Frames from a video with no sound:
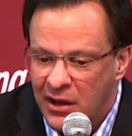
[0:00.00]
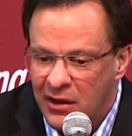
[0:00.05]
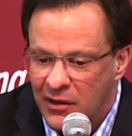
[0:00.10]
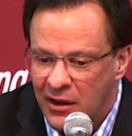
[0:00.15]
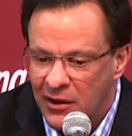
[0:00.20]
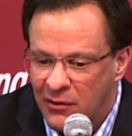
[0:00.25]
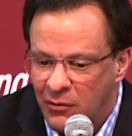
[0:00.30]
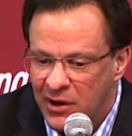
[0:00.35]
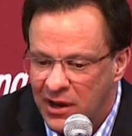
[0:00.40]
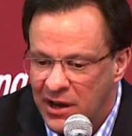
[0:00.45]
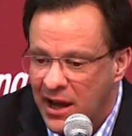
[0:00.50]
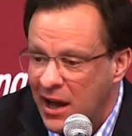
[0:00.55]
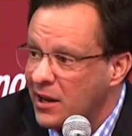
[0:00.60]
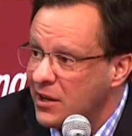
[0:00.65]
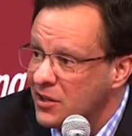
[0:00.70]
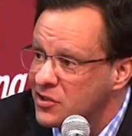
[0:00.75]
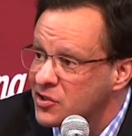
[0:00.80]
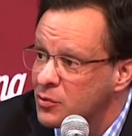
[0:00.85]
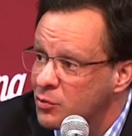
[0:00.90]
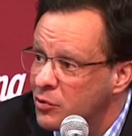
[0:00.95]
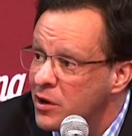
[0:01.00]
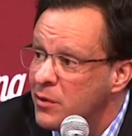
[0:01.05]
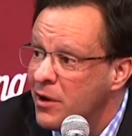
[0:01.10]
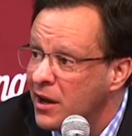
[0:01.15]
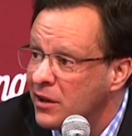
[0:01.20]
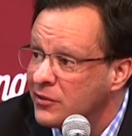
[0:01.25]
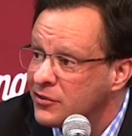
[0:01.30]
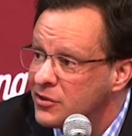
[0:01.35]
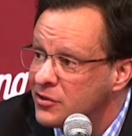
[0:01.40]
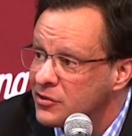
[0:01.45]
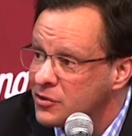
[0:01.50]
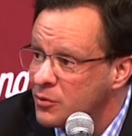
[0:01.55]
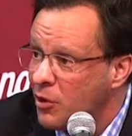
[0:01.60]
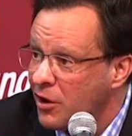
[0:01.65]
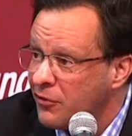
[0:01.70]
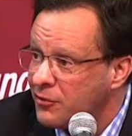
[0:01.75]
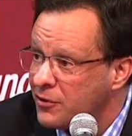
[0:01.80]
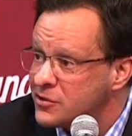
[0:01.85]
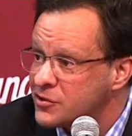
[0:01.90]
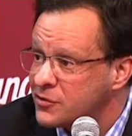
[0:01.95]
that we got to get some rebounds, some
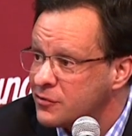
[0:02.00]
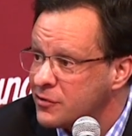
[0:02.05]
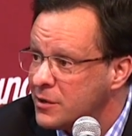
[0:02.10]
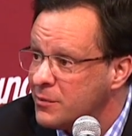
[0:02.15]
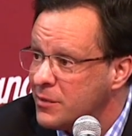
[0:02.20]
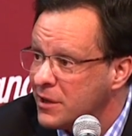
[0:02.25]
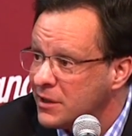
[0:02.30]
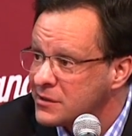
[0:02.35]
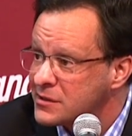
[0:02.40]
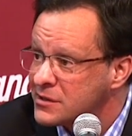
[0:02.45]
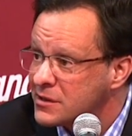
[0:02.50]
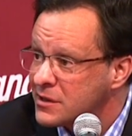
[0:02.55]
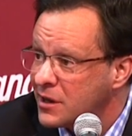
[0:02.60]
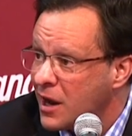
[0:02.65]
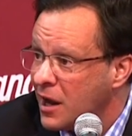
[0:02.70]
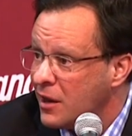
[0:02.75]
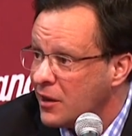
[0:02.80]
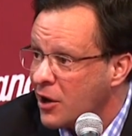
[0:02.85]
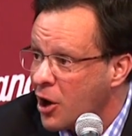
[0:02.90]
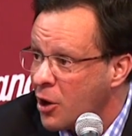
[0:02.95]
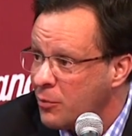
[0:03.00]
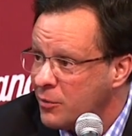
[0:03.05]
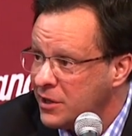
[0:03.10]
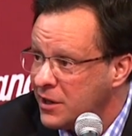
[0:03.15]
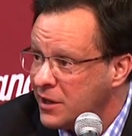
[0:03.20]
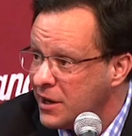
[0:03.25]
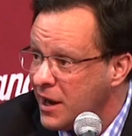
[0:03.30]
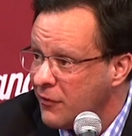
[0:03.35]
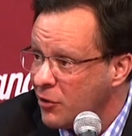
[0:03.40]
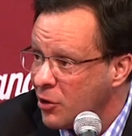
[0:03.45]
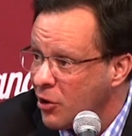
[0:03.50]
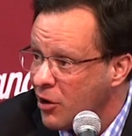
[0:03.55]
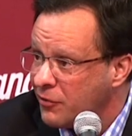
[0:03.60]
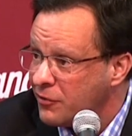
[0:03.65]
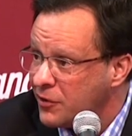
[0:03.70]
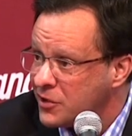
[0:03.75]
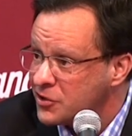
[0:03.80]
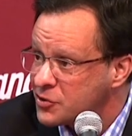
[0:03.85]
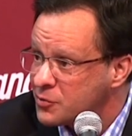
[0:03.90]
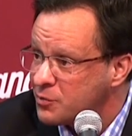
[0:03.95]
offensive rebounds. Colin Hartman didn't have an
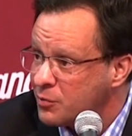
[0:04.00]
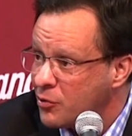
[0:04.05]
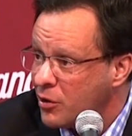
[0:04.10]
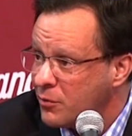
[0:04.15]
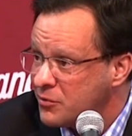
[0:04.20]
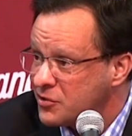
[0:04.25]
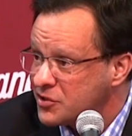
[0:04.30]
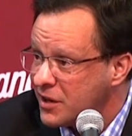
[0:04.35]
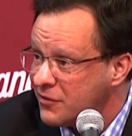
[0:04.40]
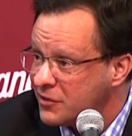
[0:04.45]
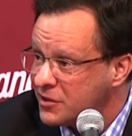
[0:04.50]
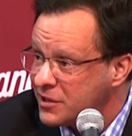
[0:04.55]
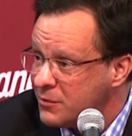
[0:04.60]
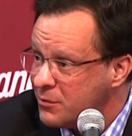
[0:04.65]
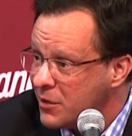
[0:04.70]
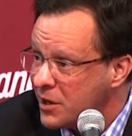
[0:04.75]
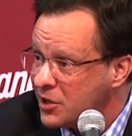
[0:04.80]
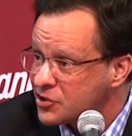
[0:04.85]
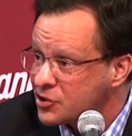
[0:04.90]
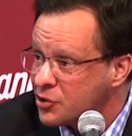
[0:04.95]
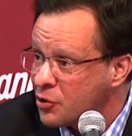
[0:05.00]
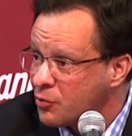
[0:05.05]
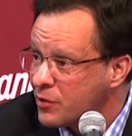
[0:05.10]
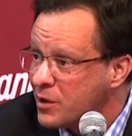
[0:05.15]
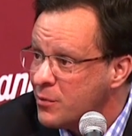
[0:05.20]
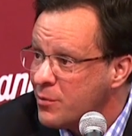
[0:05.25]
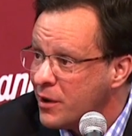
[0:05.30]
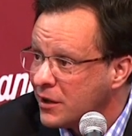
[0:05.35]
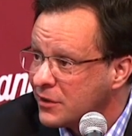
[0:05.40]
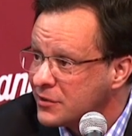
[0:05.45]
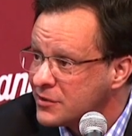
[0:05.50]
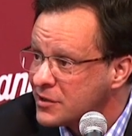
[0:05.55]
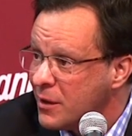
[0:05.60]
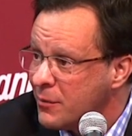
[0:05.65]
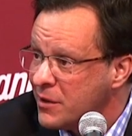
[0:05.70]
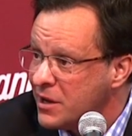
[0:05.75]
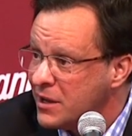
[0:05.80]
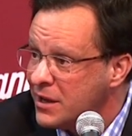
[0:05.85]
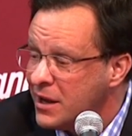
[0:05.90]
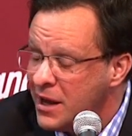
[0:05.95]
offensive board. I mean, 17 minutes, no rebounds. I
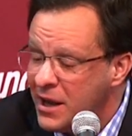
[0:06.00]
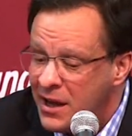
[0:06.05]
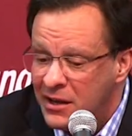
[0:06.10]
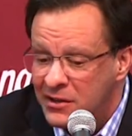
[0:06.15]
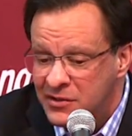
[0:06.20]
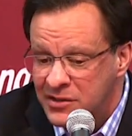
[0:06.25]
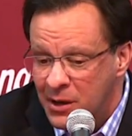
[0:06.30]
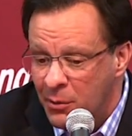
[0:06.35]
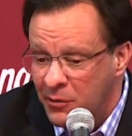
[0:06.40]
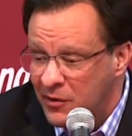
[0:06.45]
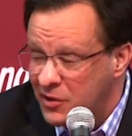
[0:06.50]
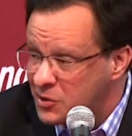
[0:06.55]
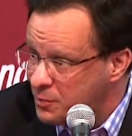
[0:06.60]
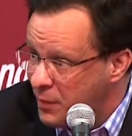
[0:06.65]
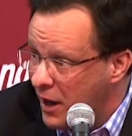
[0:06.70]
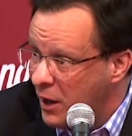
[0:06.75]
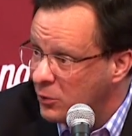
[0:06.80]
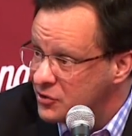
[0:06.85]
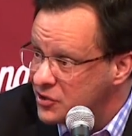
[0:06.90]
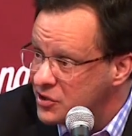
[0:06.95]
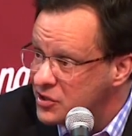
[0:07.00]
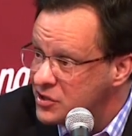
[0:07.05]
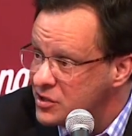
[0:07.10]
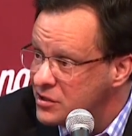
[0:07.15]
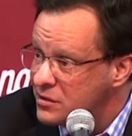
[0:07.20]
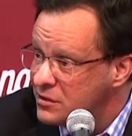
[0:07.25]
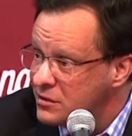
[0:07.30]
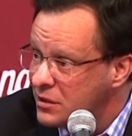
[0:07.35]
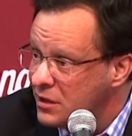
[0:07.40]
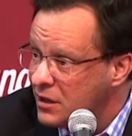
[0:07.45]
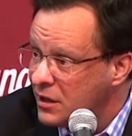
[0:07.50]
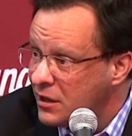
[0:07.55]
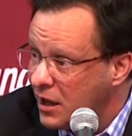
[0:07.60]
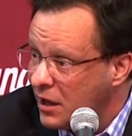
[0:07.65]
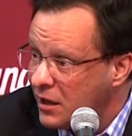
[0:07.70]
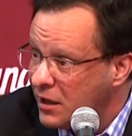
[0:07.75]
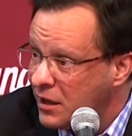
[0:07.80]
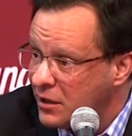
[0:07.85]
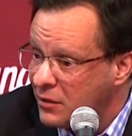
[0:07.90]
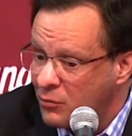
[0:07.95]
mean, some of it's bounces,
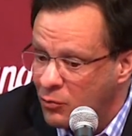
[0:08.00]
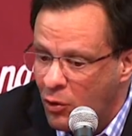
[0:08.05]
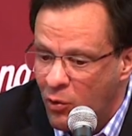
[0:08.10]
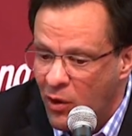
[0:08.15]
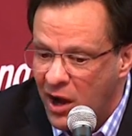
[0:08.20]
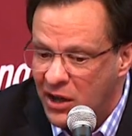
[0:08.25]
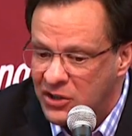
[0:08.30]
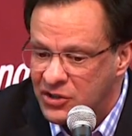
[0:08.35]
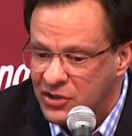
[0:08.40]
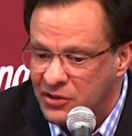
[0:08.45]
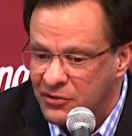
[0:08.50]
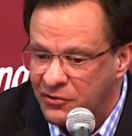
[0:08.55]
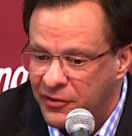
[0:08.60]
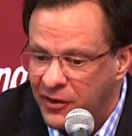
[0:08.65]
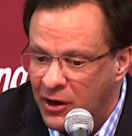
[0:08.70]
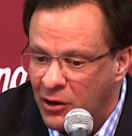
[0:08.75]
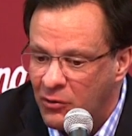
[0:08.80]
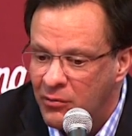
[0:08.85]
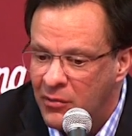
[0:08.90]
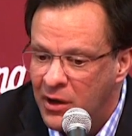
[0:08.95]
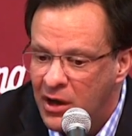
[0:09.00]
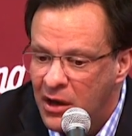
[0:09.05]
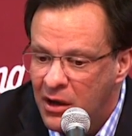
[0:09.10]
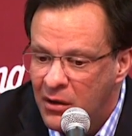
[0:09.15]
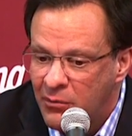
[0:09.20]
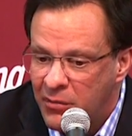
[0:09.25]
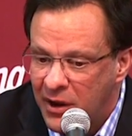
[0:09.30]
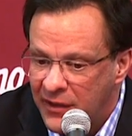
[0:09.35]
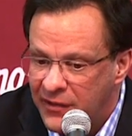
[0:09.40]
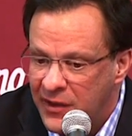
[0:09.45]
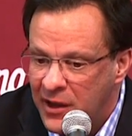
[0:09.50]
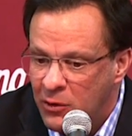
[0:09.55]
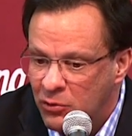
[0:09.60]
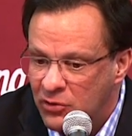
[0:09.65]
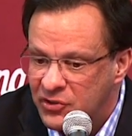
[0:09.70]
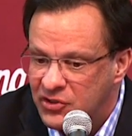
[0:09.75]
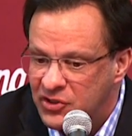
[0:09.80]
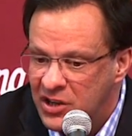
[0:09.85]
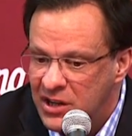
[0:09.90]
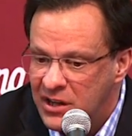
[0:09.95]
and we'll watch the film. But I think
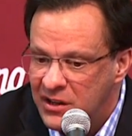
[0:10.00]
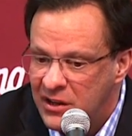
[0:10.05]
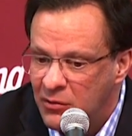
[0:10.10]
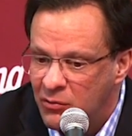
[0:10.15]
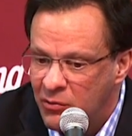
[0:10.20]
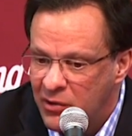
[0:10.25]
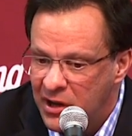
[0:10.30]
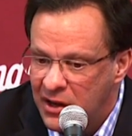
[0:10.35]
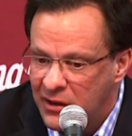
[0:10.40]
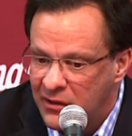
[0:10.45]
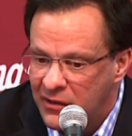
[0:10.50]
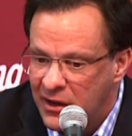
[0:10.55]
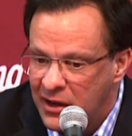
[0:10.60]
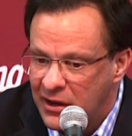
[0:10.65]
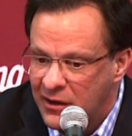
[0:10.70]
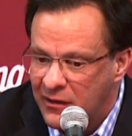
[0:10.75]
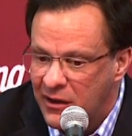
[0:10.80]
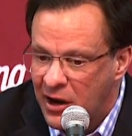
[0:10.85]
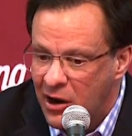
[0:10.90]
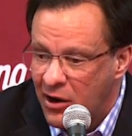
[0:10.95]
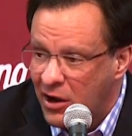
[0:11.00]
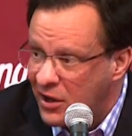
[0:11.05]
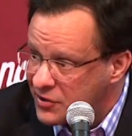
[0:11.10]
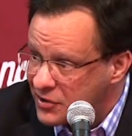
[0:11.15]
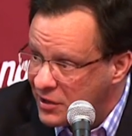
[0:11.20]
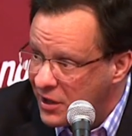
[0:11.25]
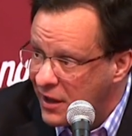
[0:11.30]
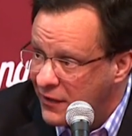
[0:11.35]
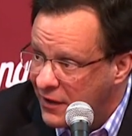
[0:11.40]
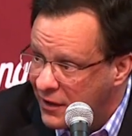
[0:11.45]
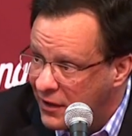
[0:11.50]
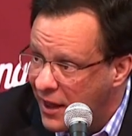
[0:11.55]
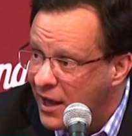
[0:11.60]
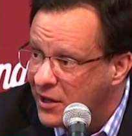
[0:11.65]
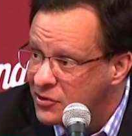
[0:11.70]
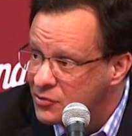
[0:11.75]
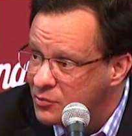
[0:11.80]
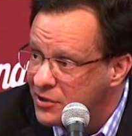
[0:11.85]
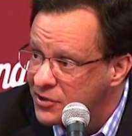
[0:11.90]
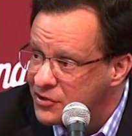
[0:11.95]
we'll see that that our hustle on the
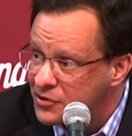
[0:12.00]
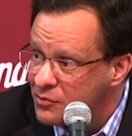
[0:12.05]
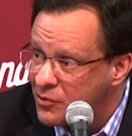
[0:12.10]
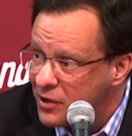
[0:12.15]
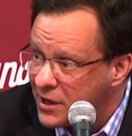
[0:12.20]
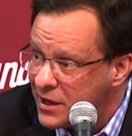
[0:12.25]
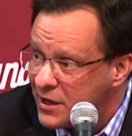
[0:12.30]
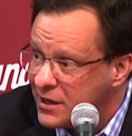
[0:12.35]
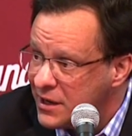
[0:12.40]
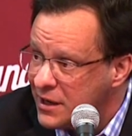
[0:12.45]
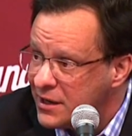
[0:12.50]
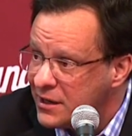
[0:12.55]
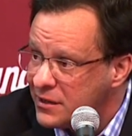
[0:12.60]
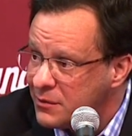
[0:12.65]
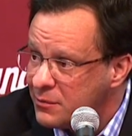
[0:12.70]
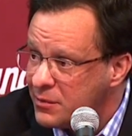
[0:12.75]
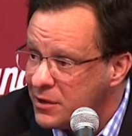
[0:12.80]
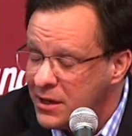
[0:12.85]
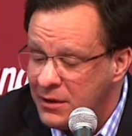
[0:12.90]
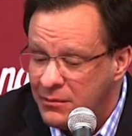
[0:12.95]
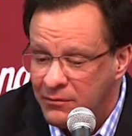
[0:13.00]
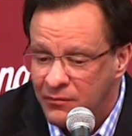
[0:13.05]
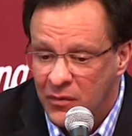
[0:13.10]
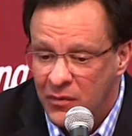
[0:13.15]
glass wasn't what it needed to be.